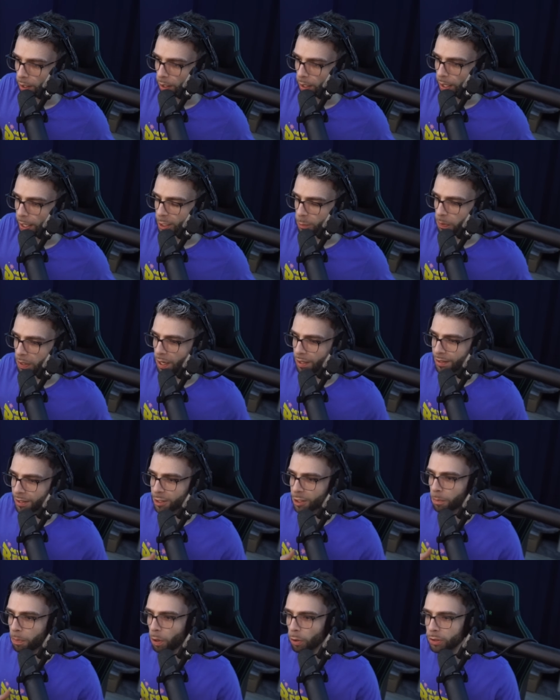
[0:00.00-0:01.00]
It's because it's
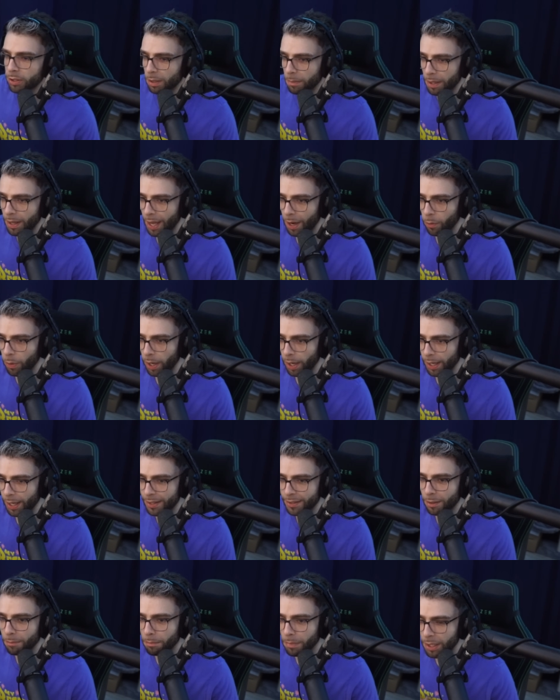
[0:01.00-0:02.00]
supposed to be that way.
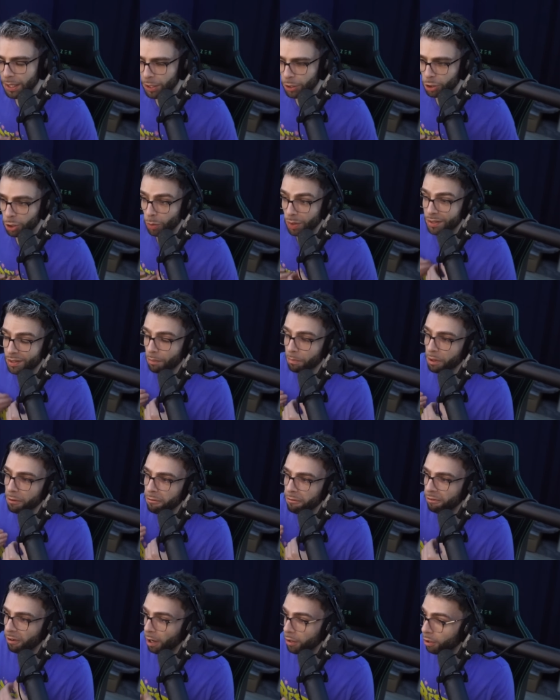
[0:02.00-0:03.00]
It's a me issue. It's something
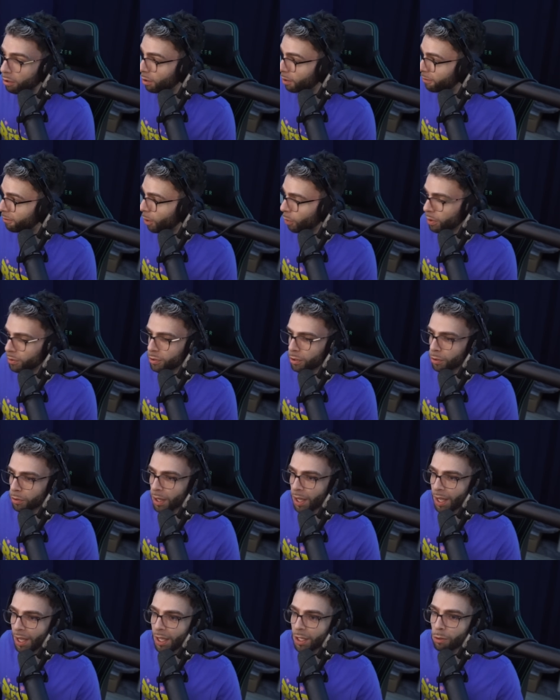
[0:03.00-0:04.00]
fun to look forward to.
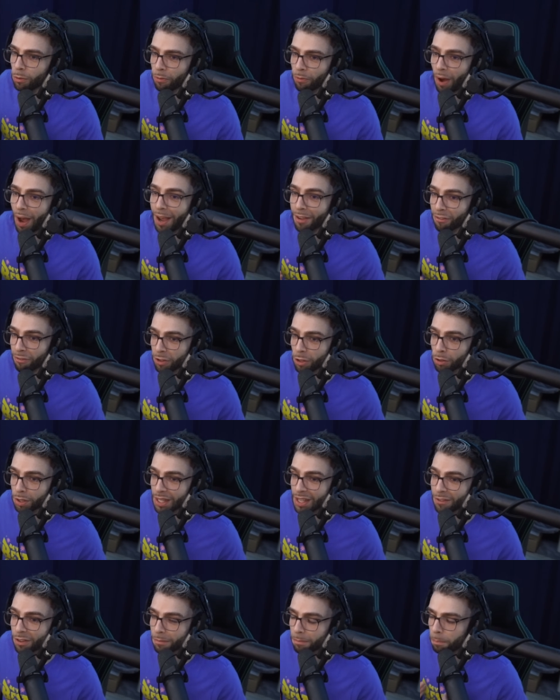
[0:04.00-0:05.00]
You, I feel
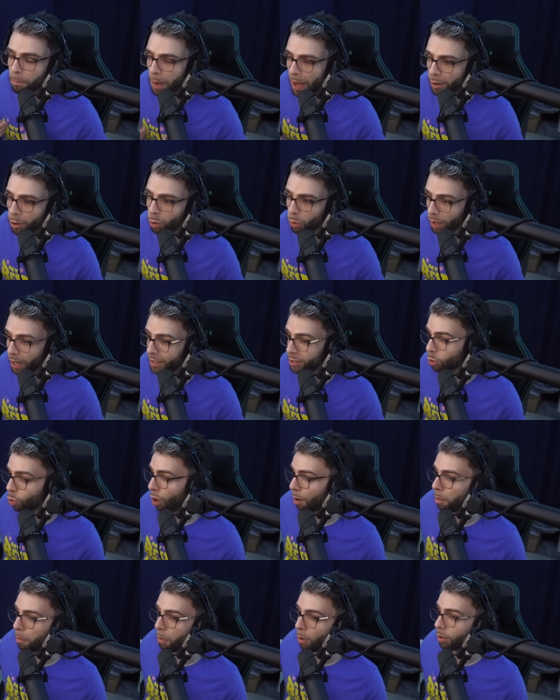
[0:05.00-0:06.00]
even better when I
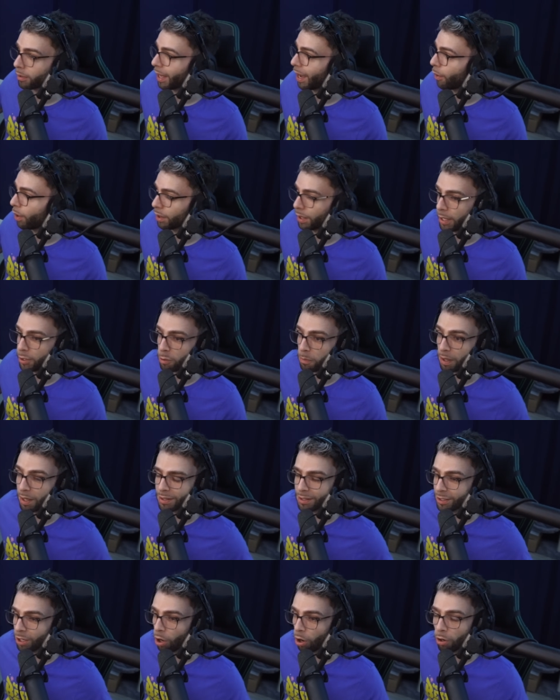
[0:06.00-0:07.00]
square up a ball now on Legend
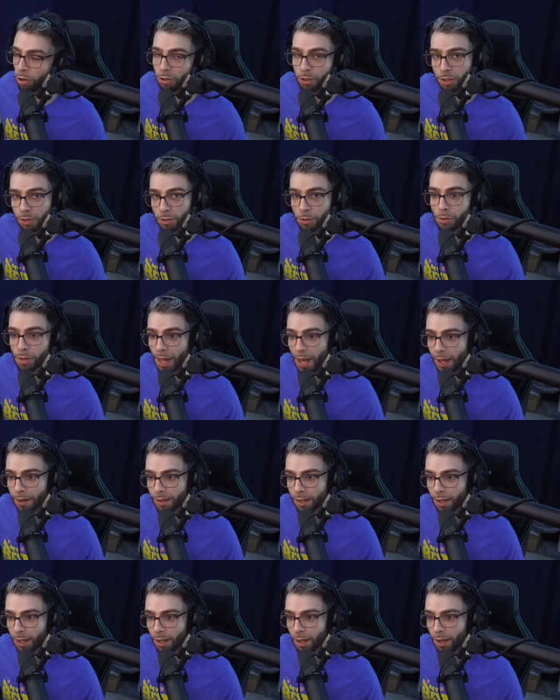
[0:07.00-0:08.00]
because it's harder to do
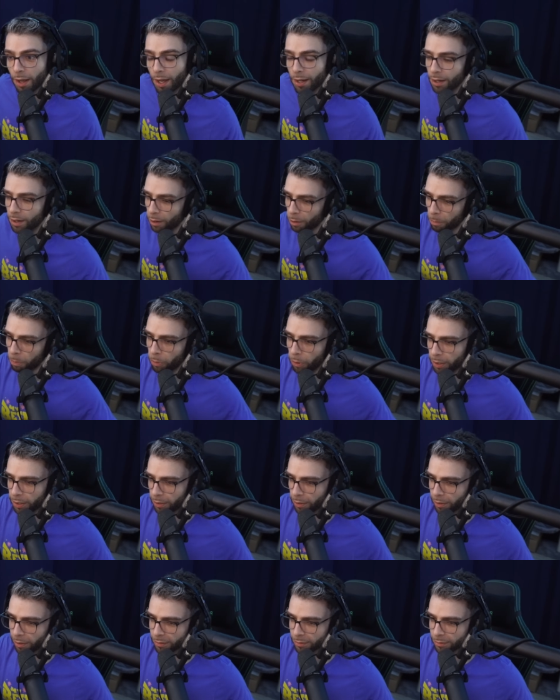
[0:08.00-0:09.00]
that. And another point
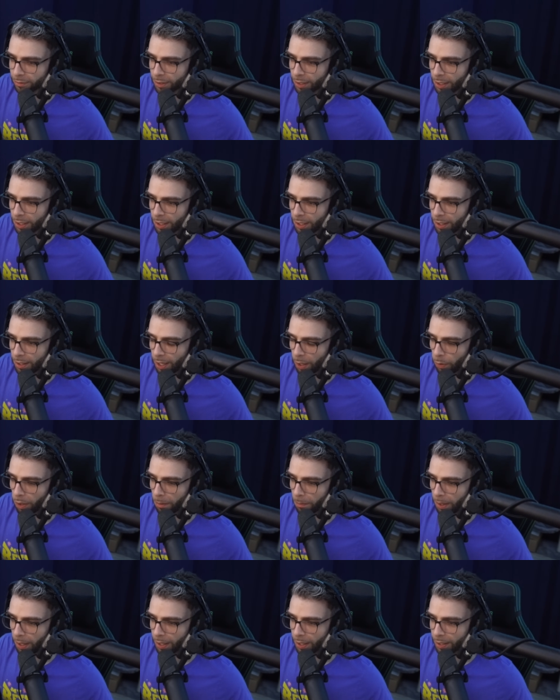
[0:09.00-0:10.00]
here that I want
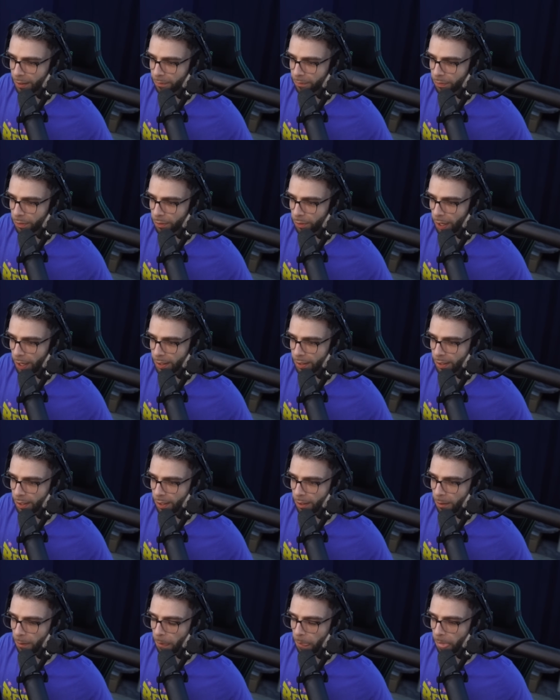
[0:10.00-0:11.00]
to make, right?
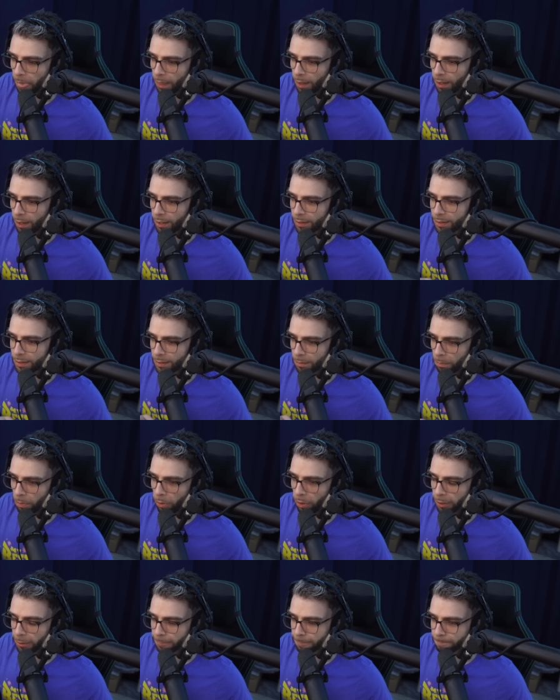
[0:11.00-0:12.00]
This is
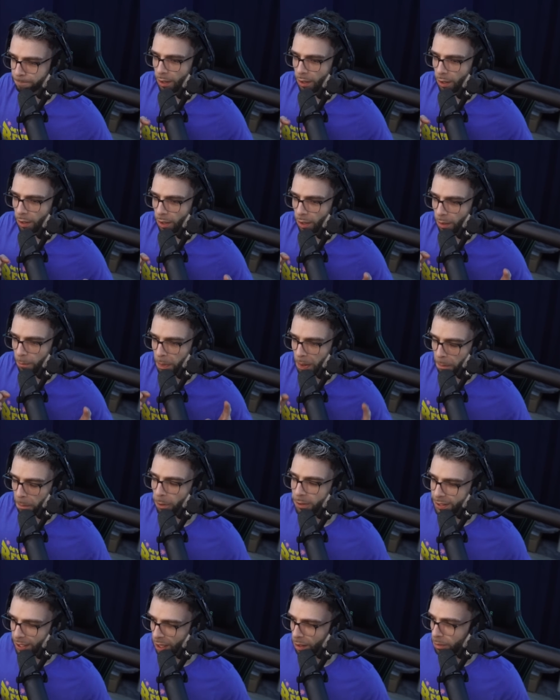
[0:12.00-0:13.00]
important. People
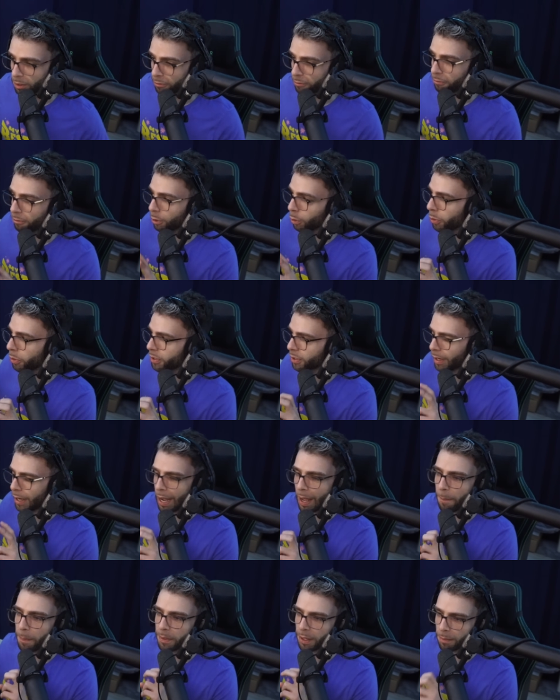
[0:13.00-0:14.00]
are telling me flukes are
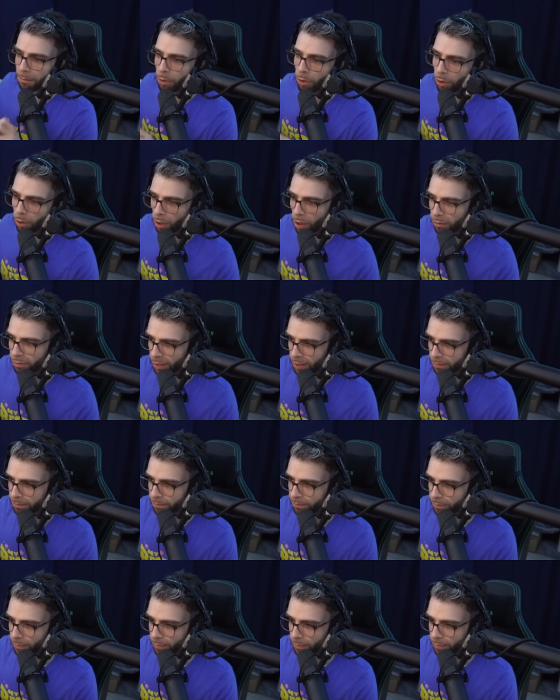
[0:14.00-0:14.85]
happening more often.